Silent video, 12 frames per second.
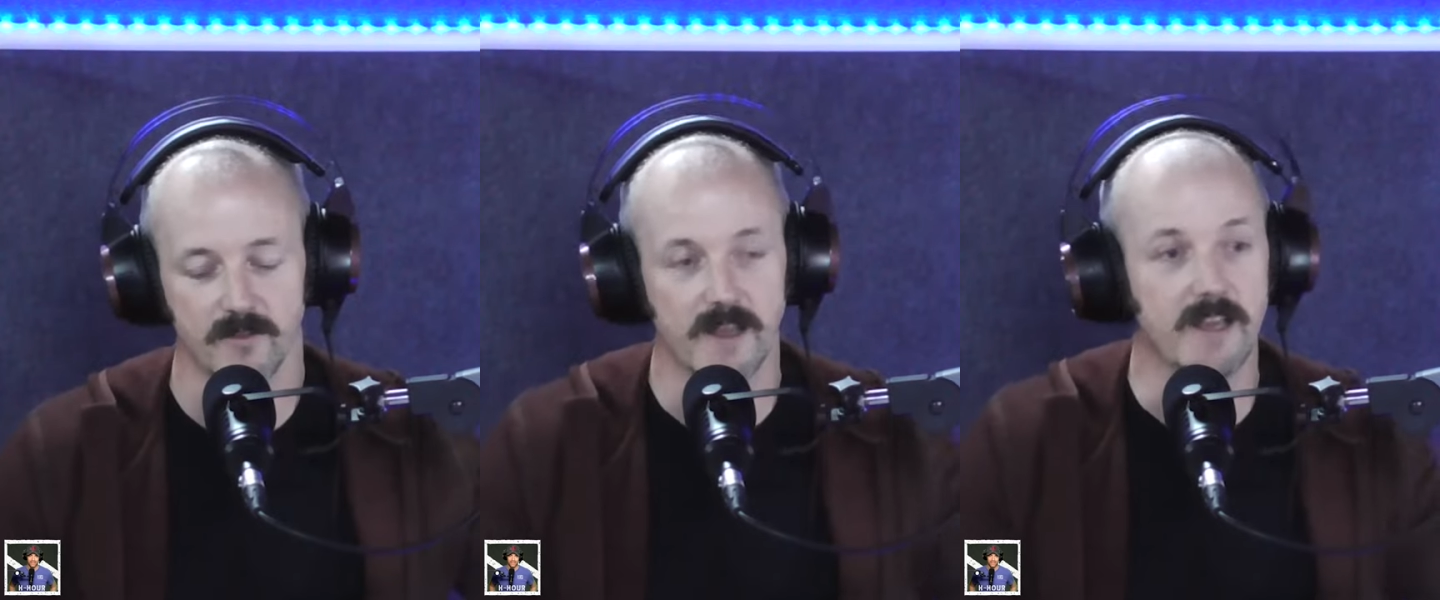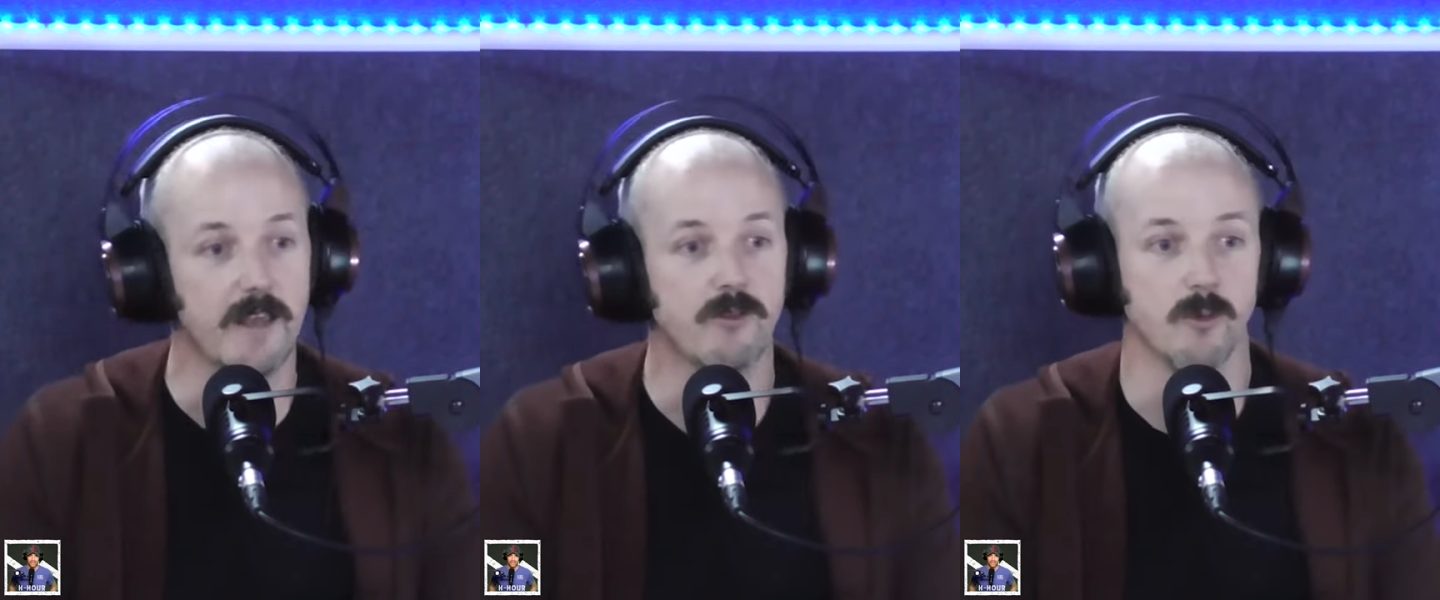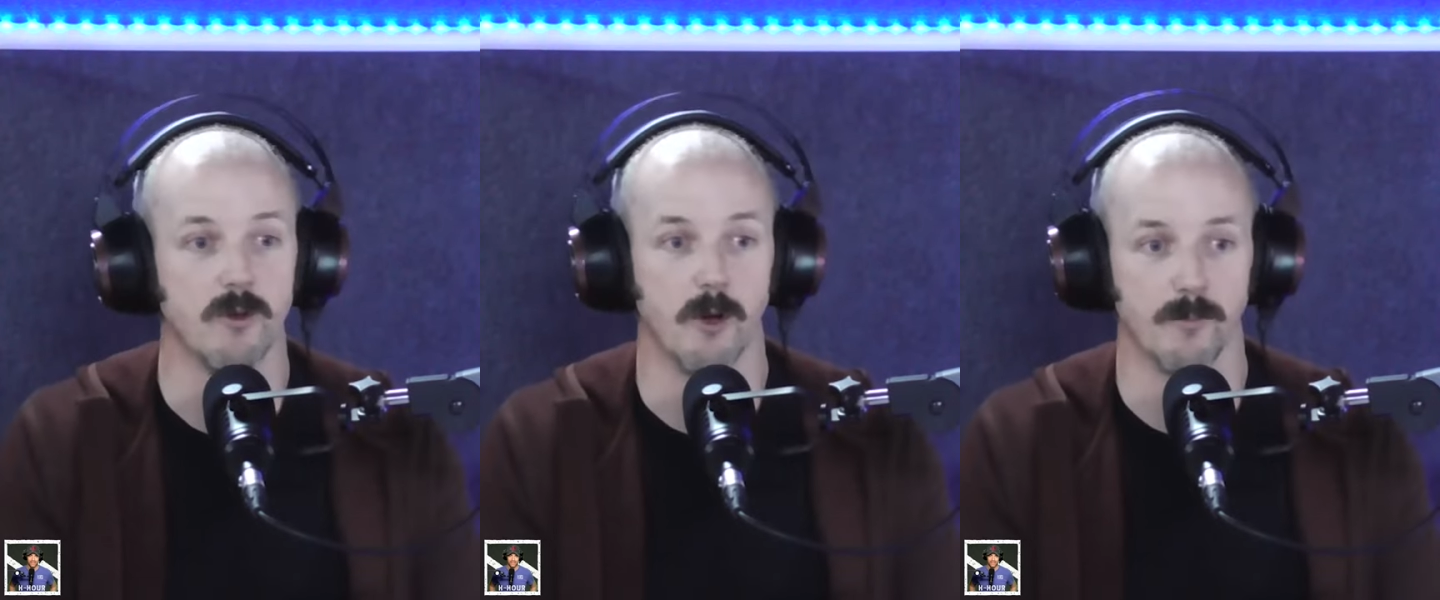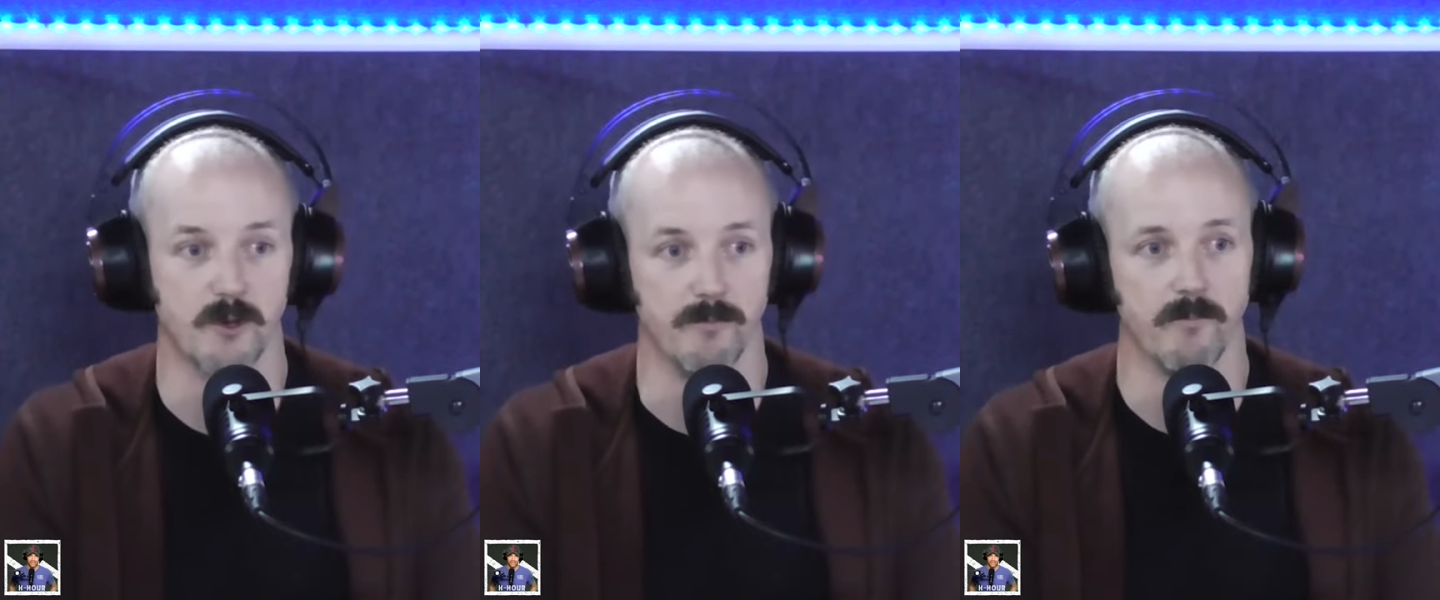it gives you an
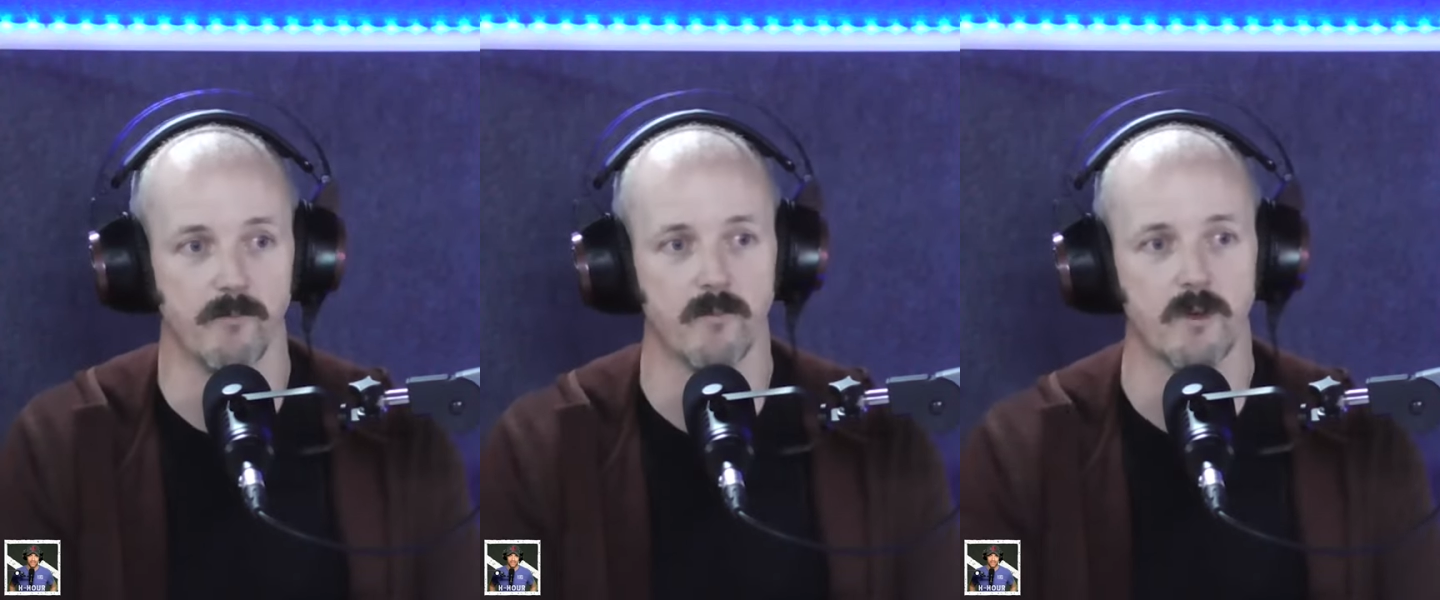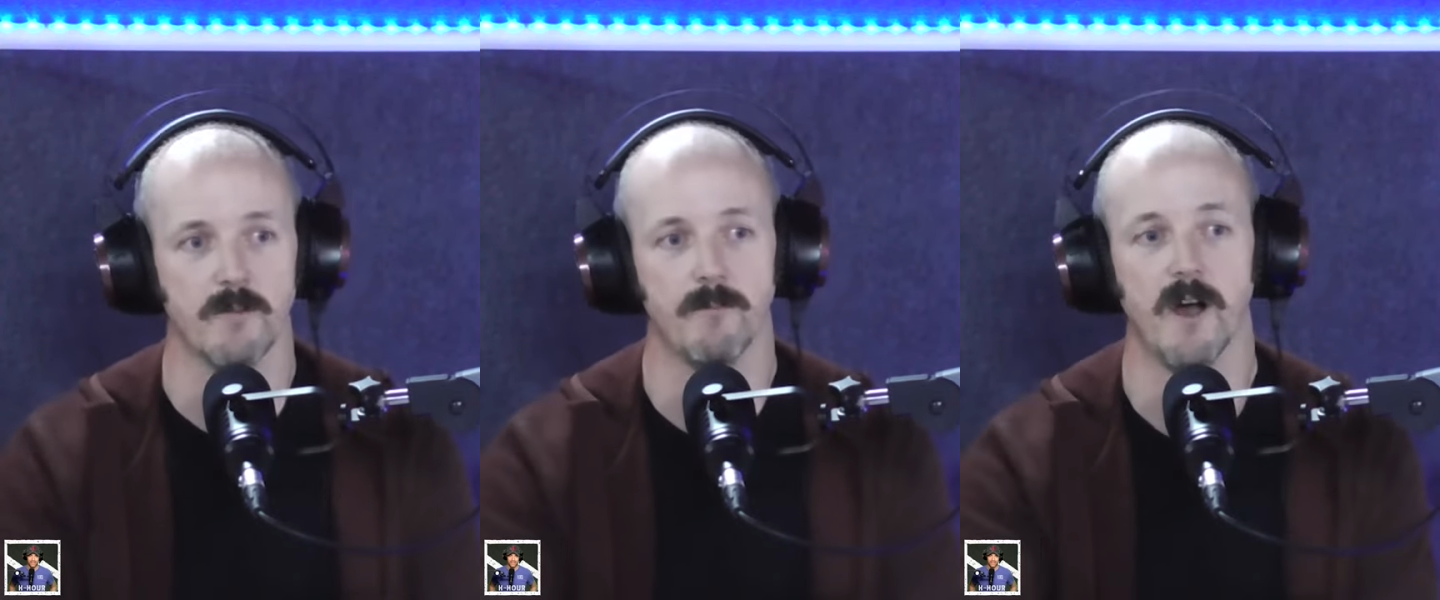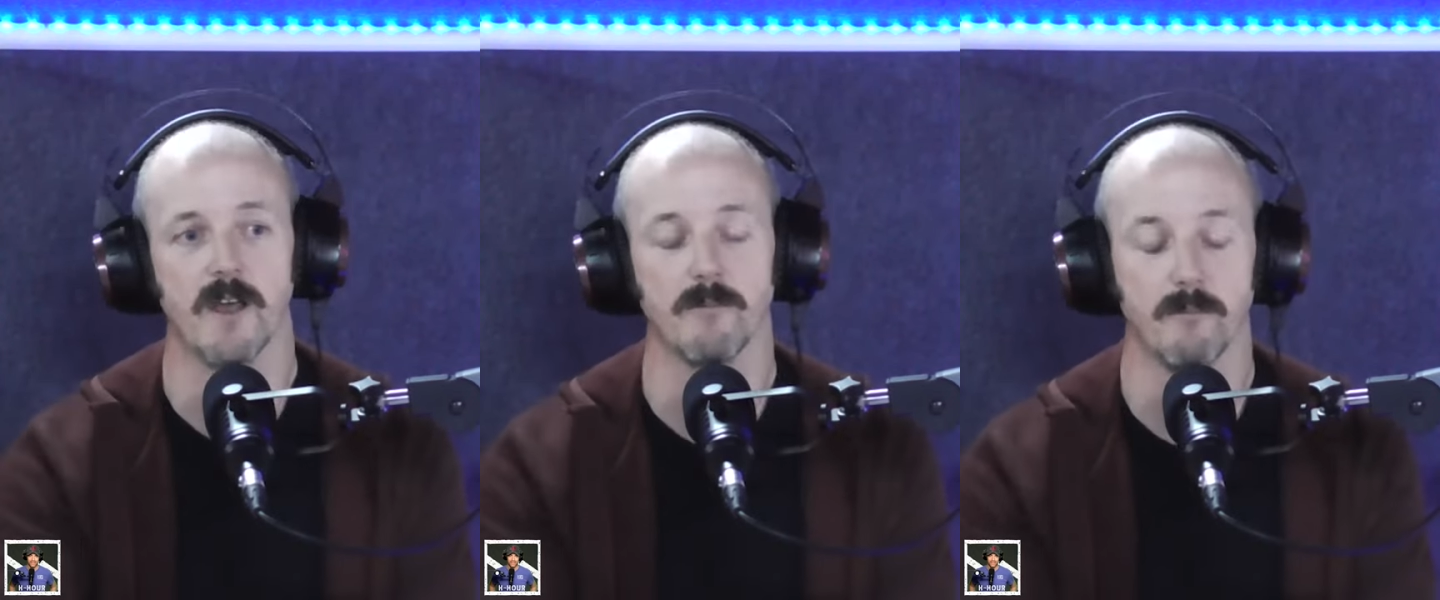option. My